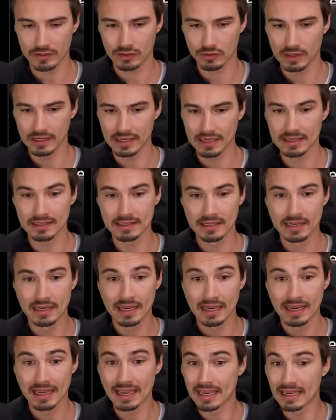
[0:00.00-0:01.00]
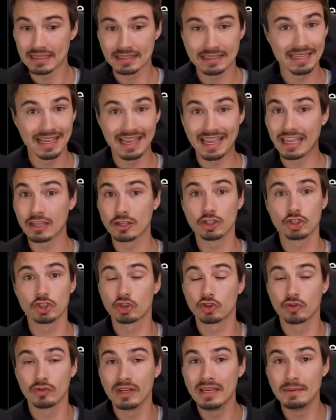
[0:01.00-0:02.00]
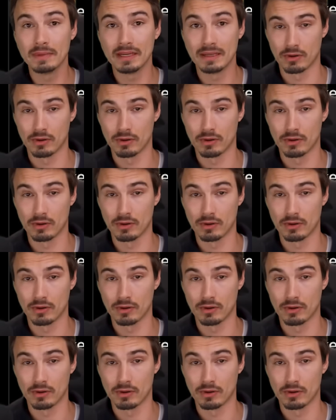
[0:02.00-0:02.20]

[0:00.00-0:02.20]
its release, is extremely